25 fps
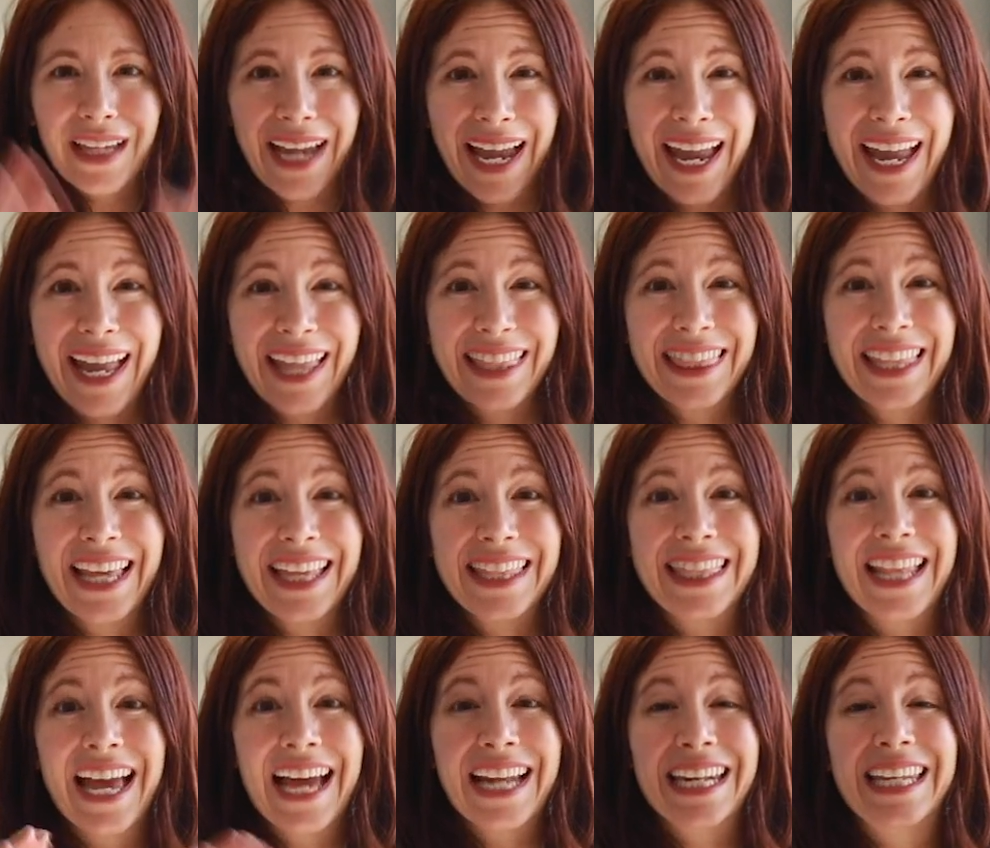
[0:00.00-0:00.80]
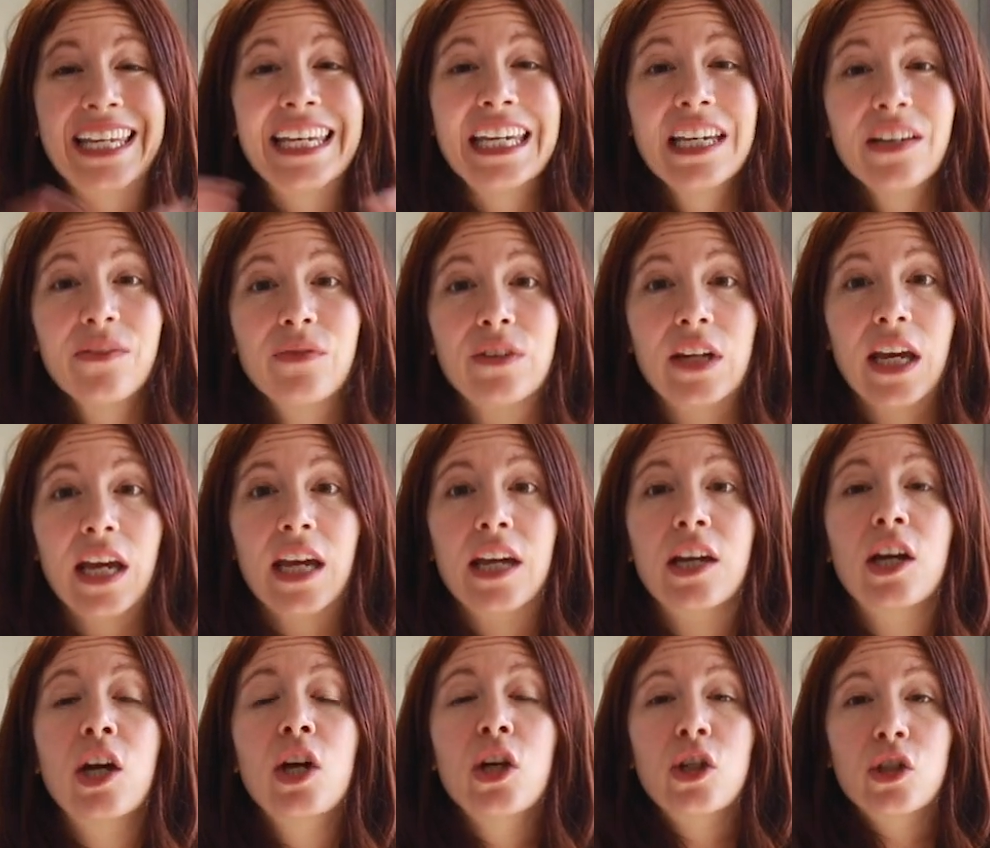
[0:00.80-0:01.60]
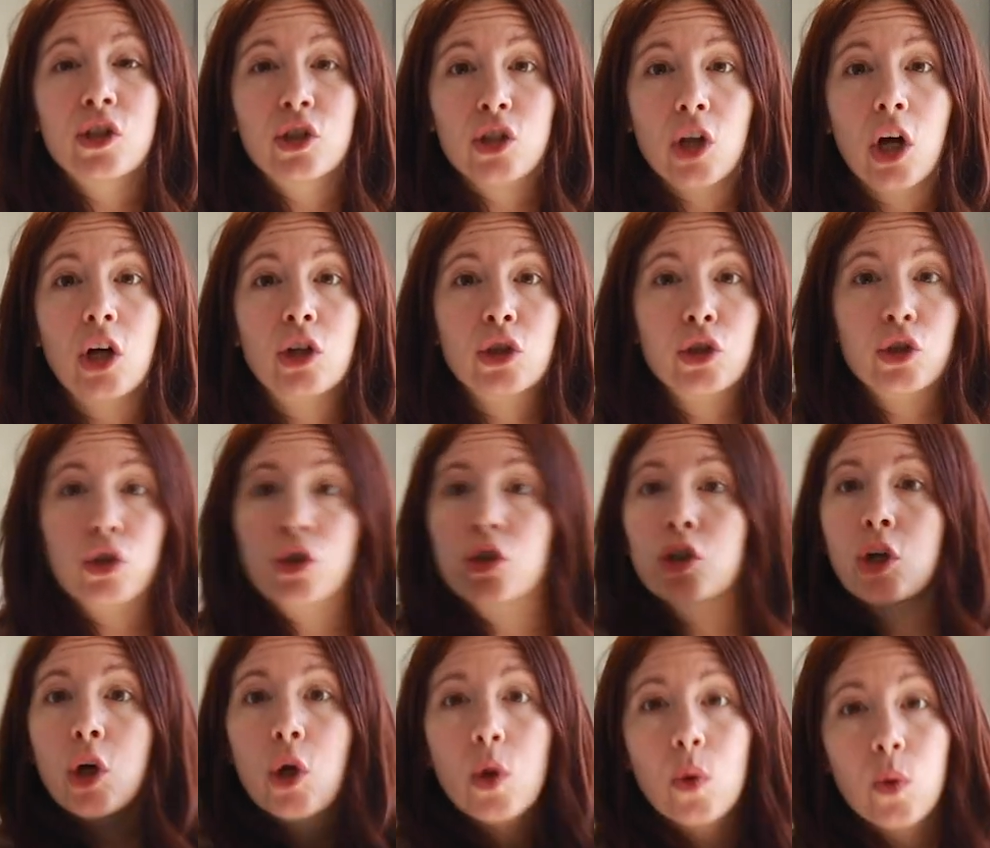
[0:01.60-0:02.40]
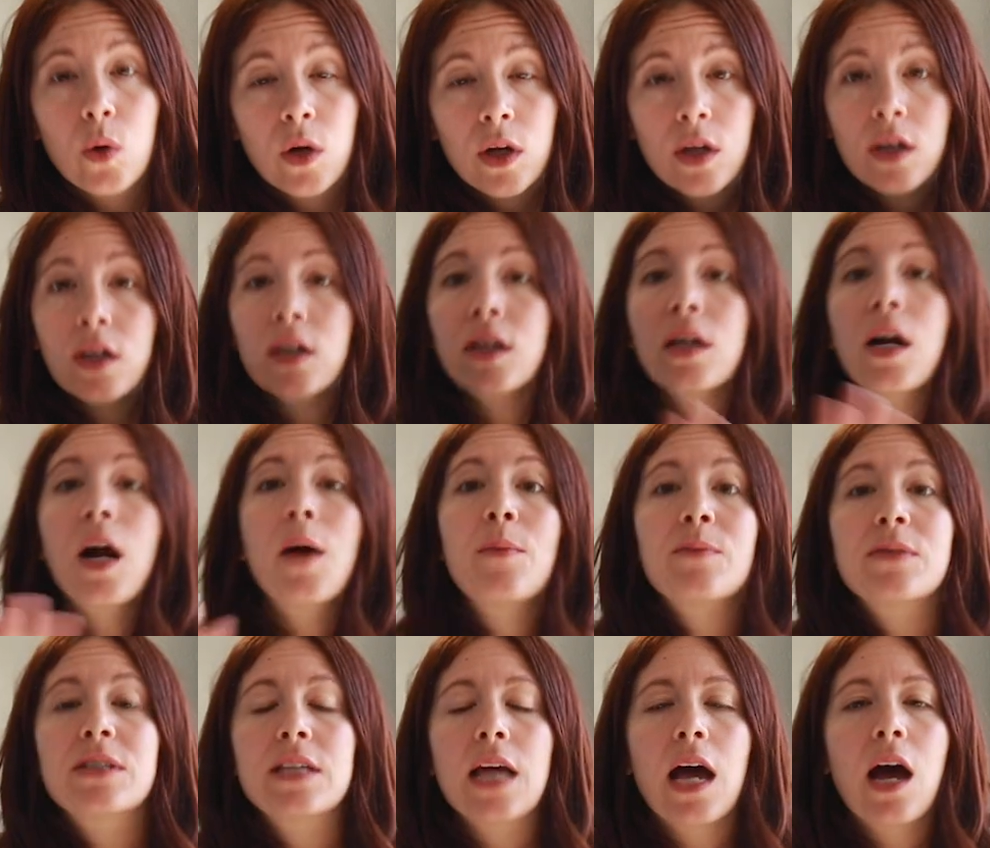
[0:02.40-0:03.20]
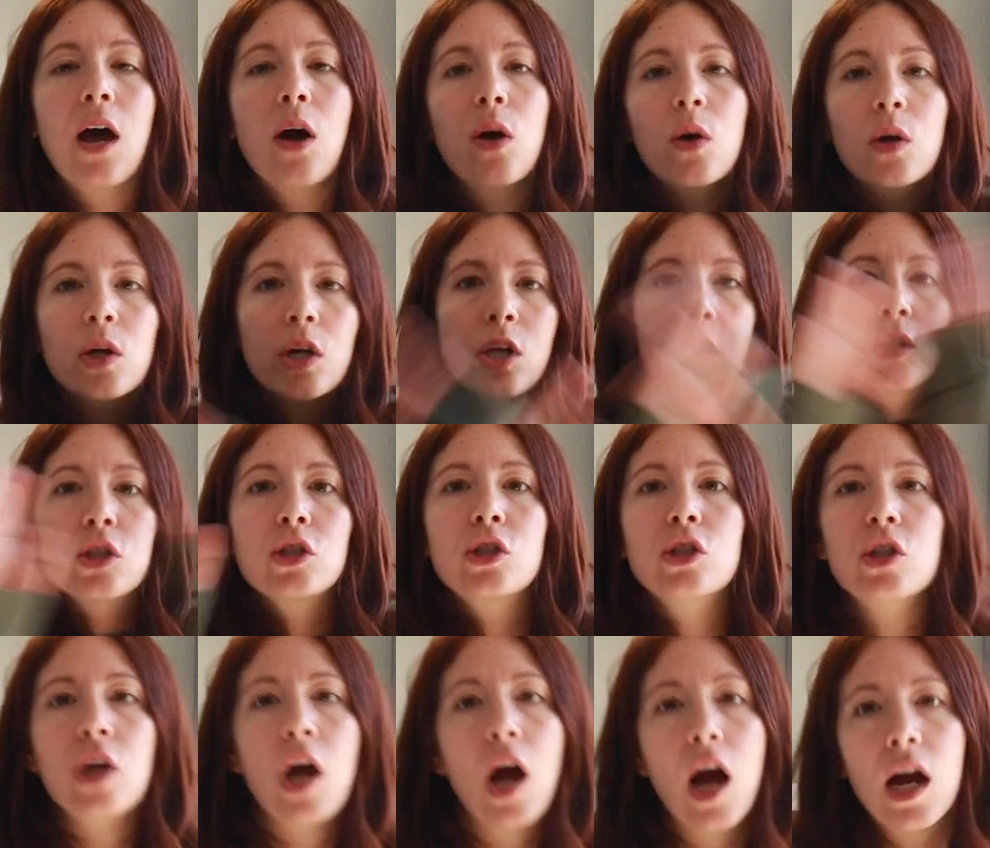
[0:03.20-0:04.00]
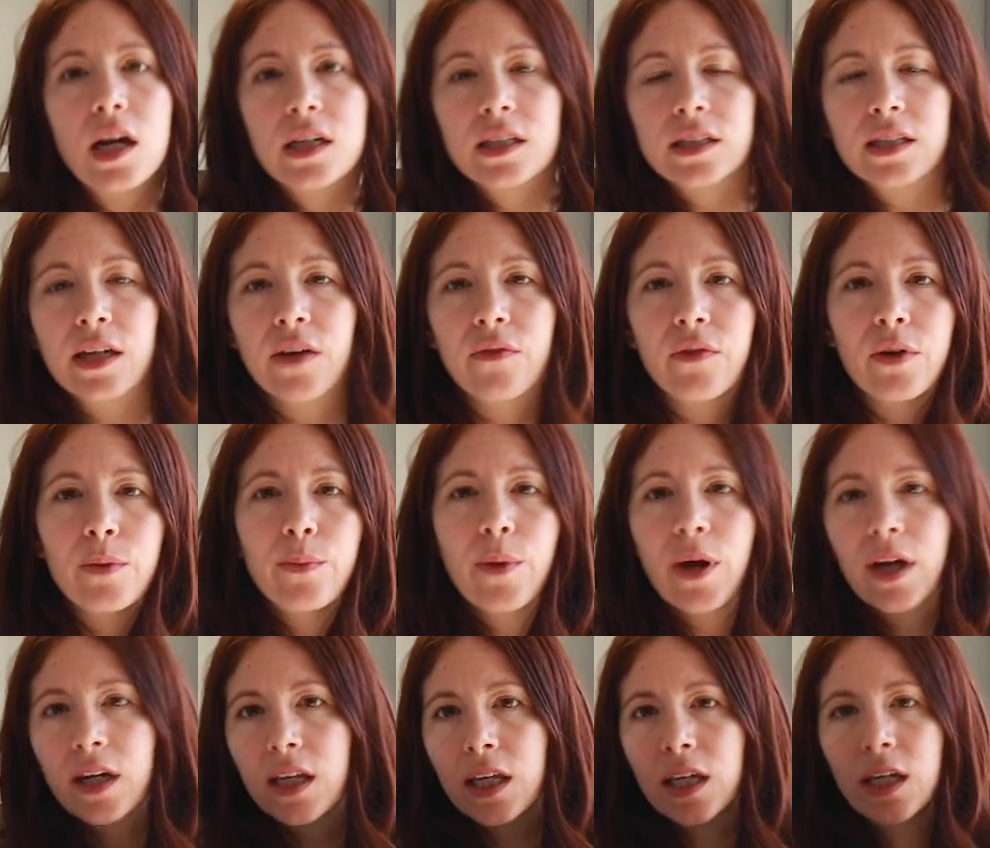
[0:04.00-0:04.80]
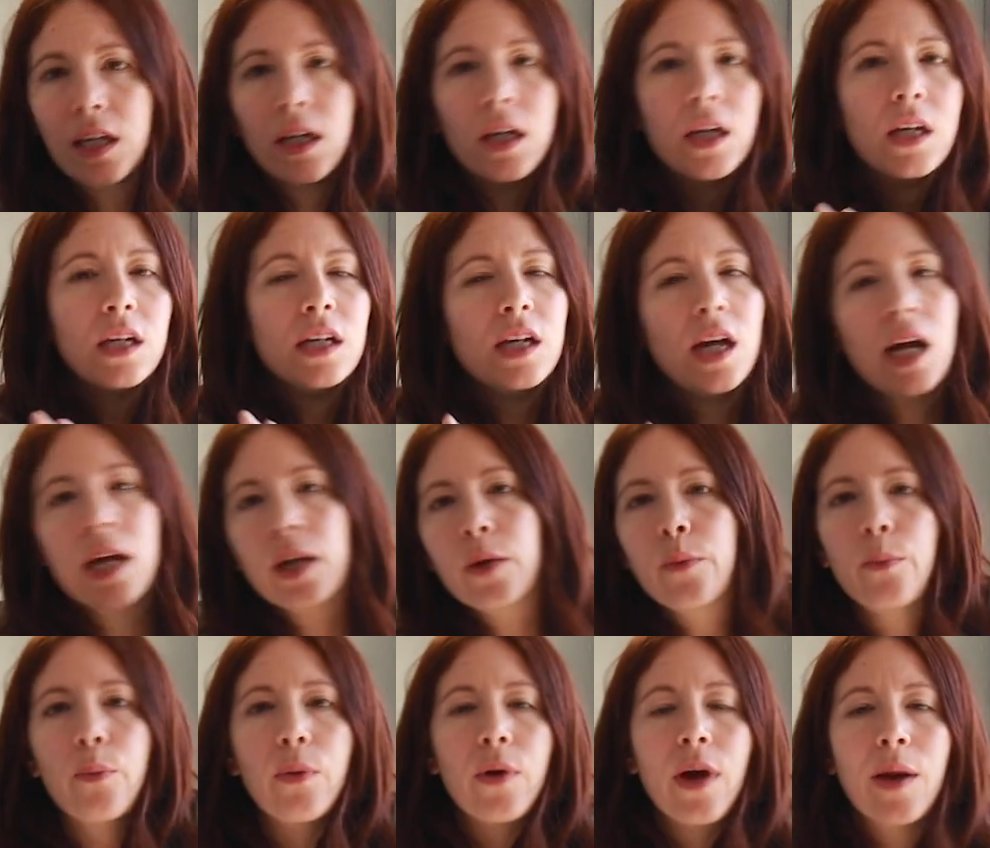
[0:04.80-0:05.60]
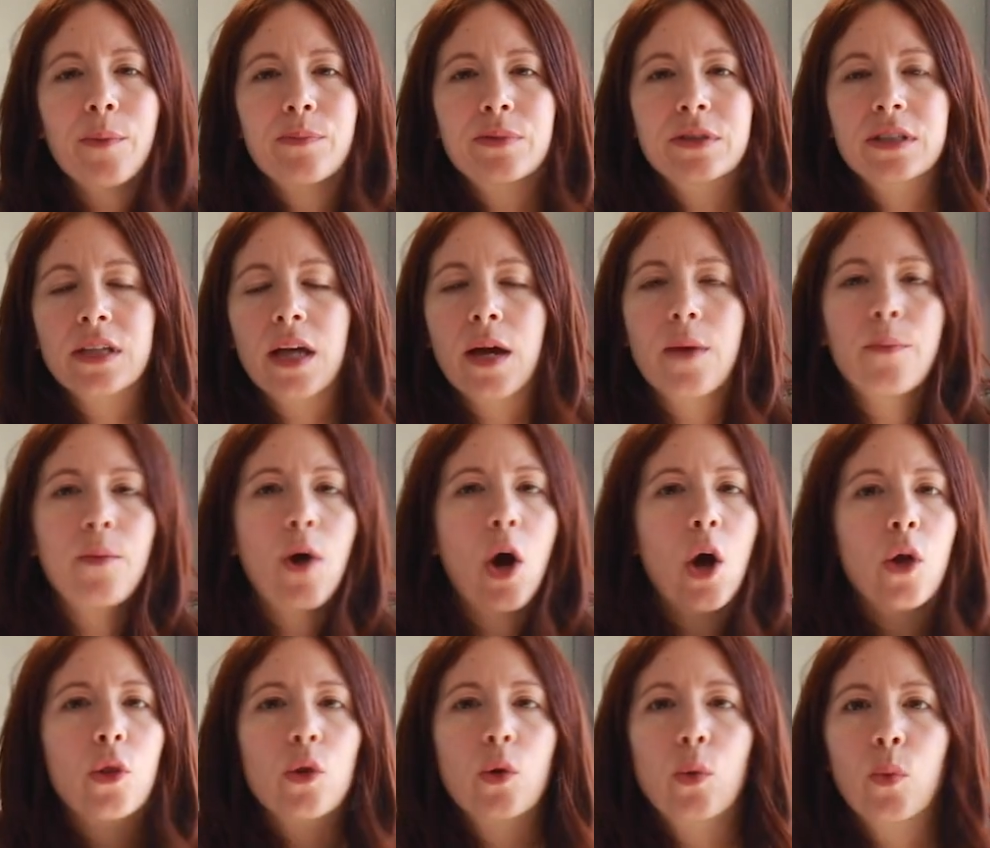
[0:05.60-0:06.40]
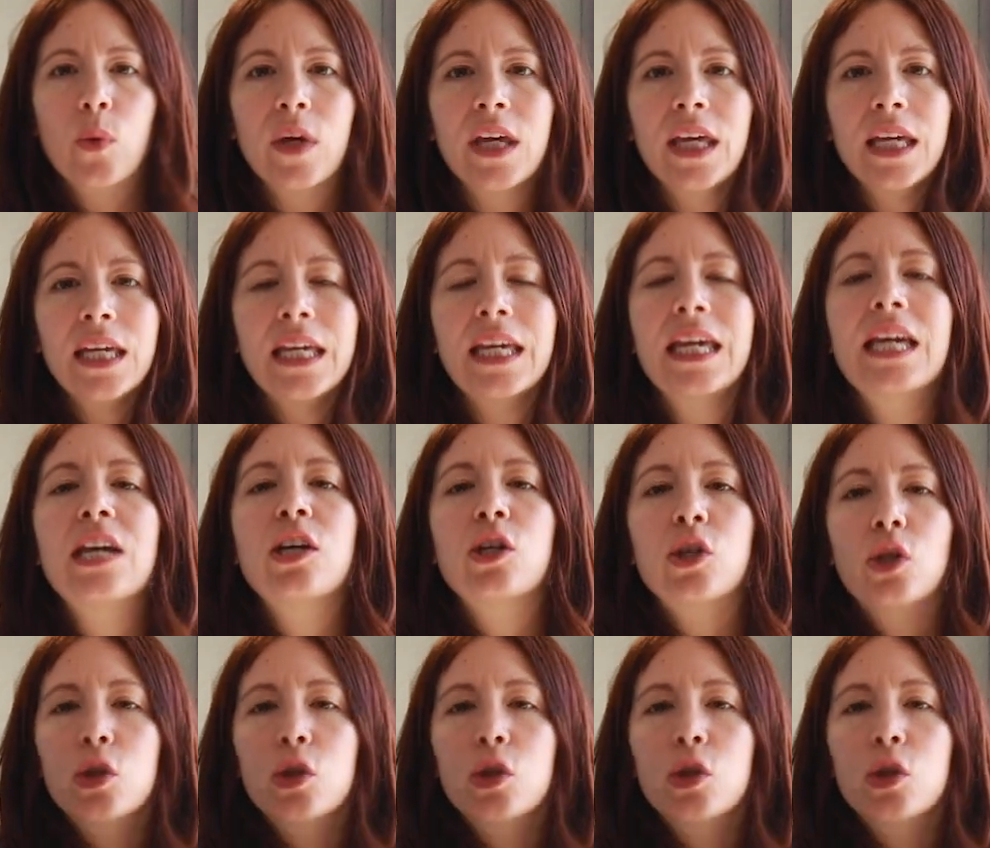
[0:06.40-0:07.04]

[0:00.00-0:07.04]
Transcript: And then that evening, Dr. Joe comes out, talks to everybody, kind of preps them on the week.